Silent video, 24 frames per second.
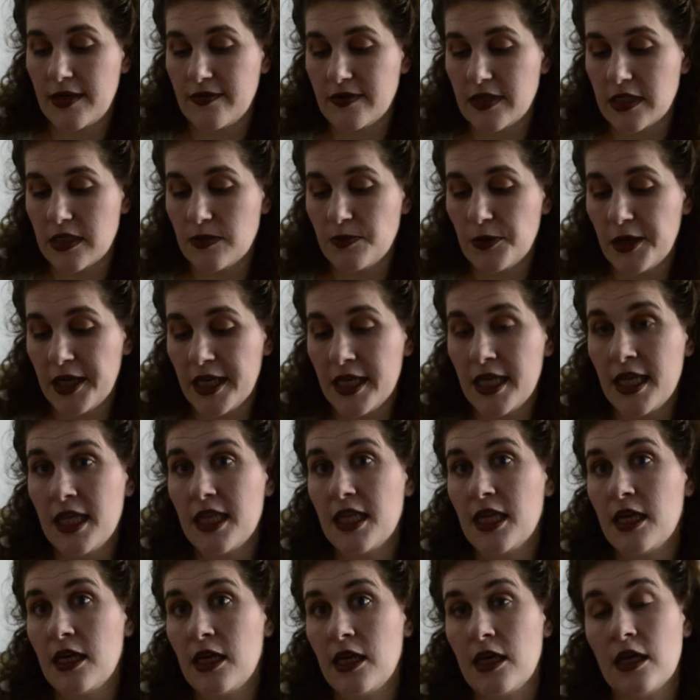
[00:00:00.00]
have to spray
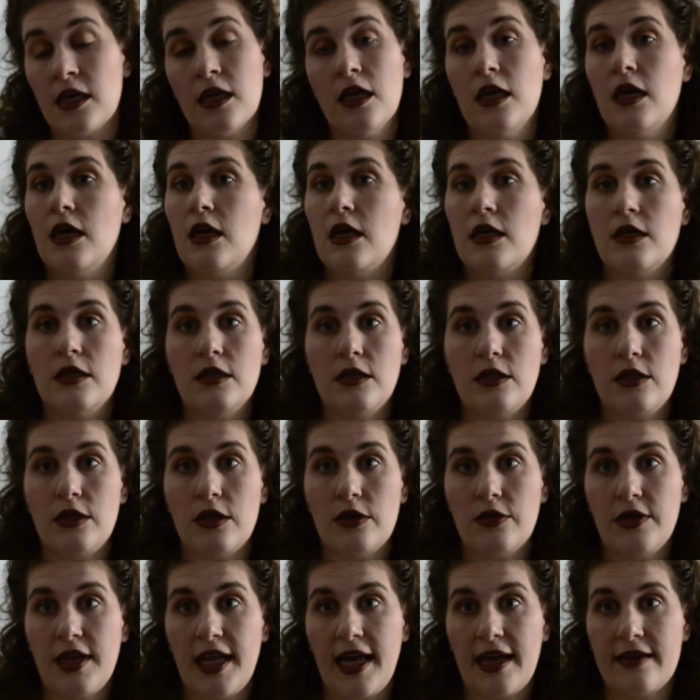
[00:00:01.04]
anything. You
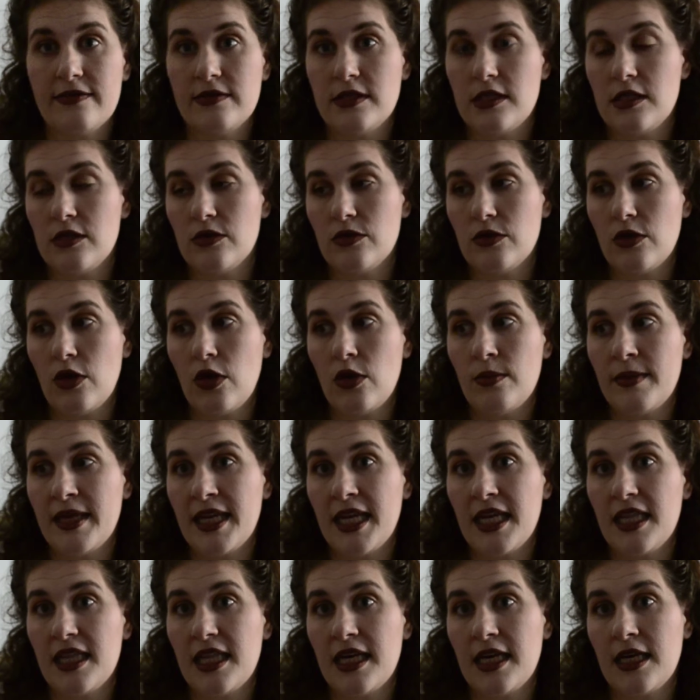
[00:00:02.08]
don't have to comb
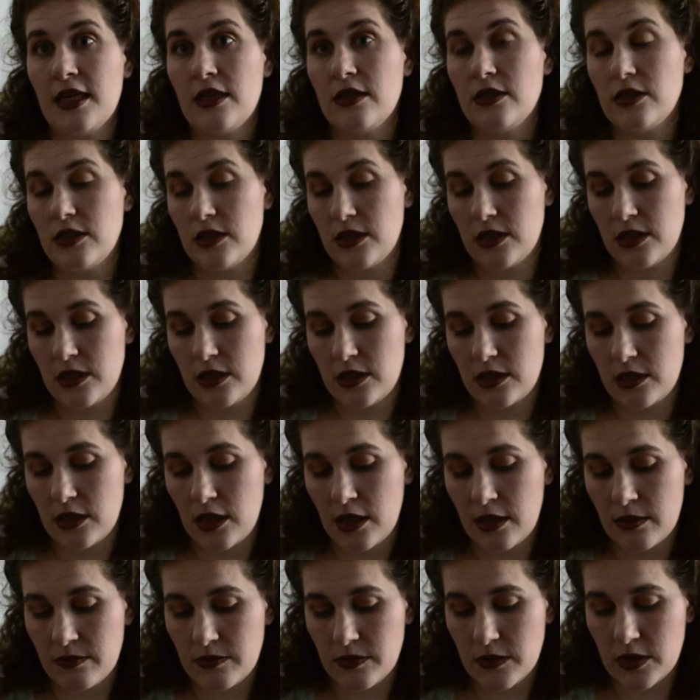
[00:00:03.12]
anything. You just
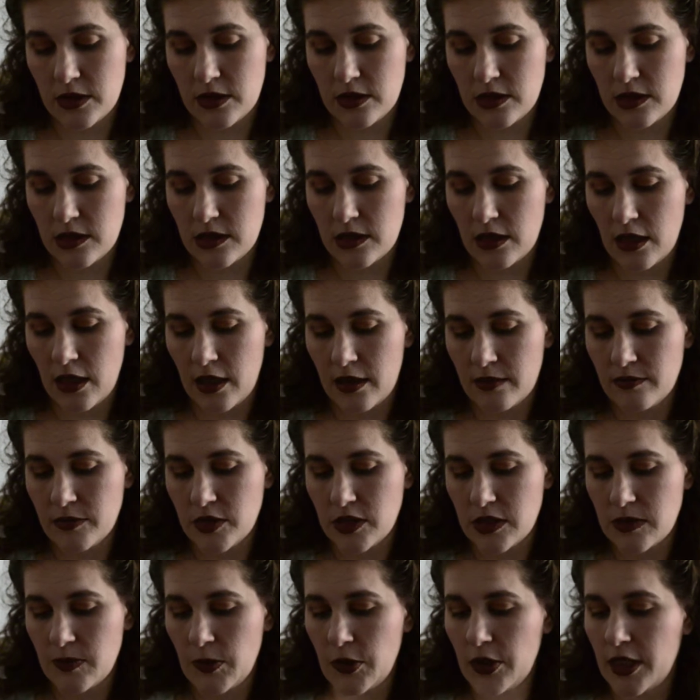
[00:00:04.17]

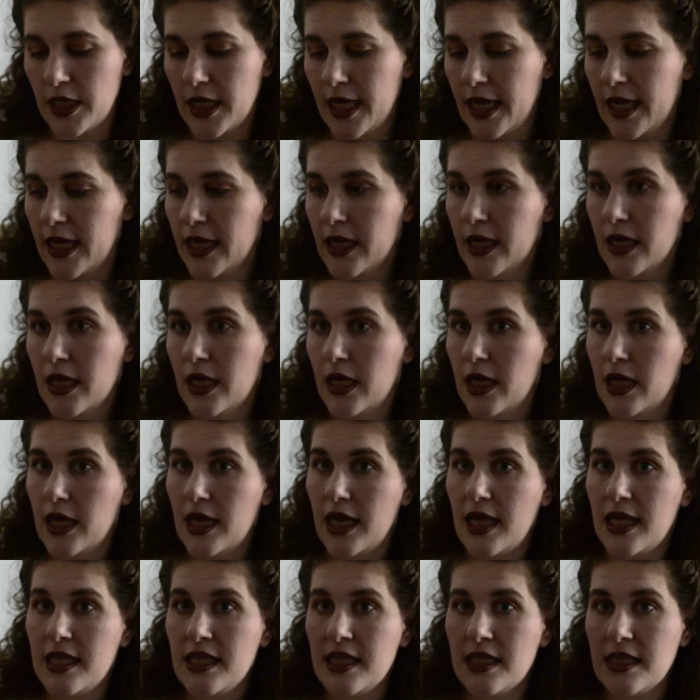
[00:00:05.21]
smooth it on.
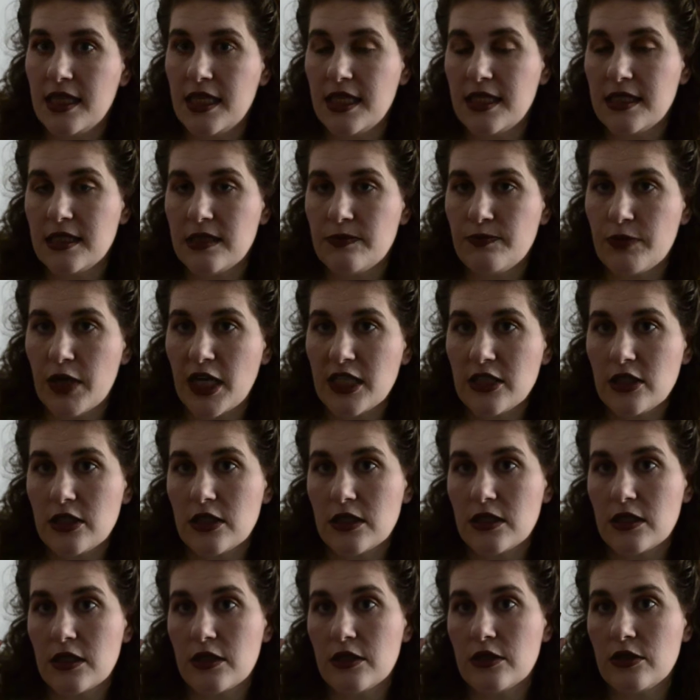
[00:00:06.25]
And then these
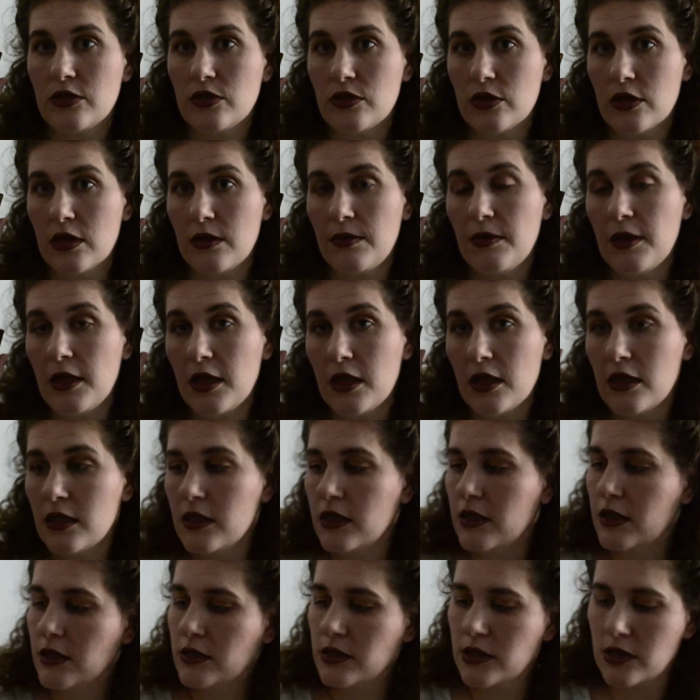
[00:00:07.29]
brushes are adorable.
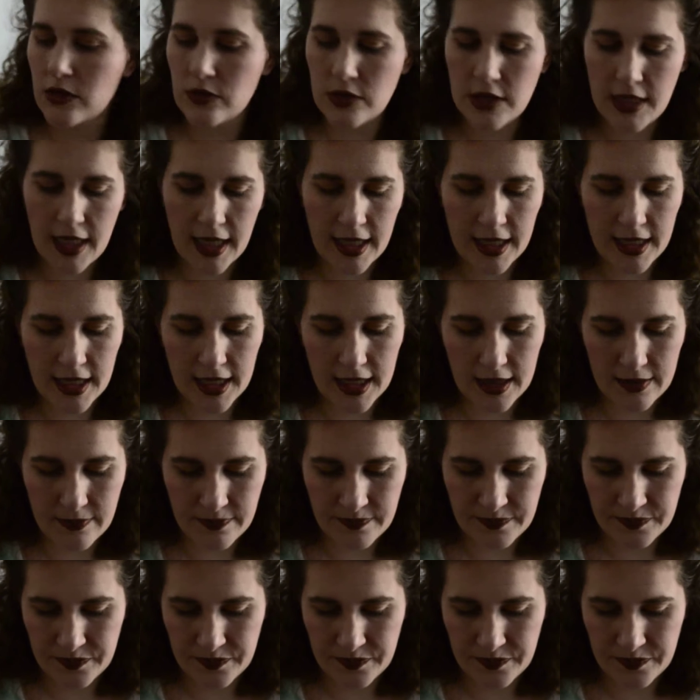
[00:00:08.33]
They're so tiny.